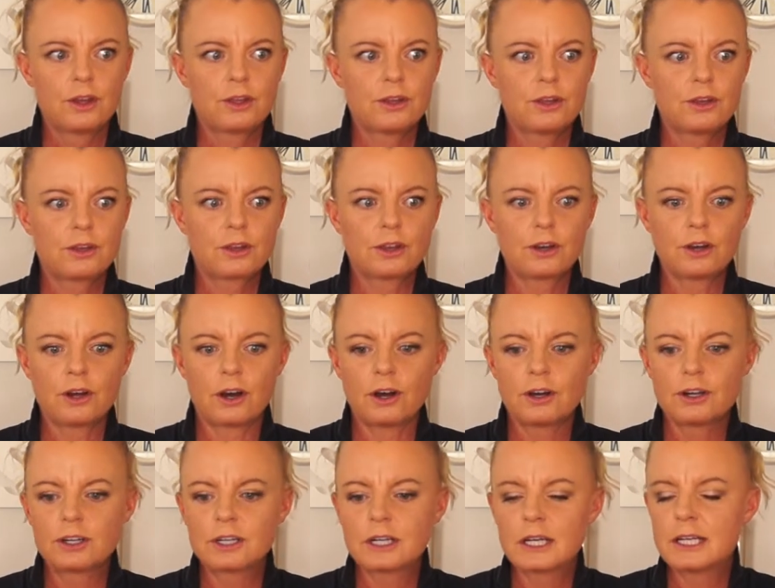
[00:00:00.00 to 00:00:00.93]
You can
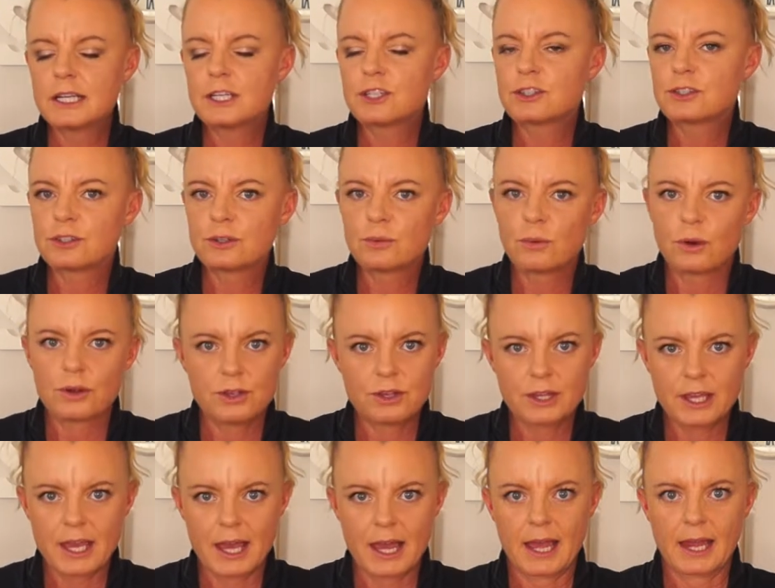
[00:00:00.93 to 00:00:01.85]
only do what
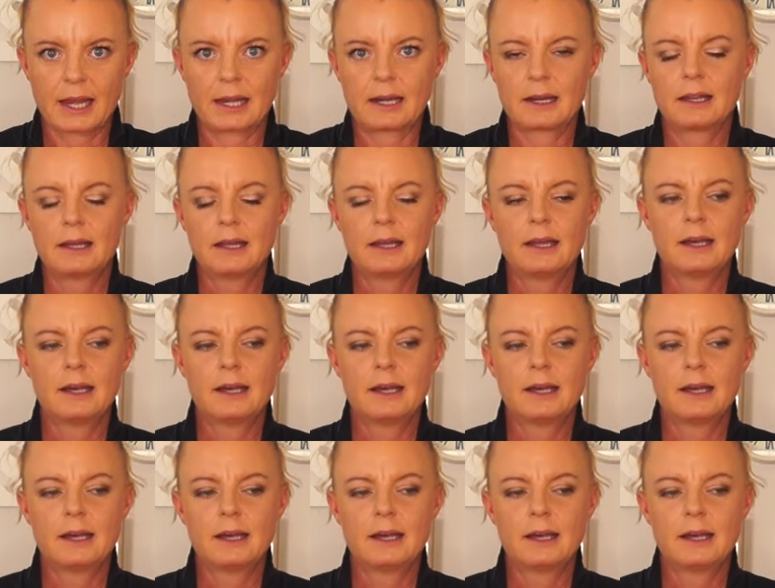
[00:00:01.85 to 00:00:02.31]
you can,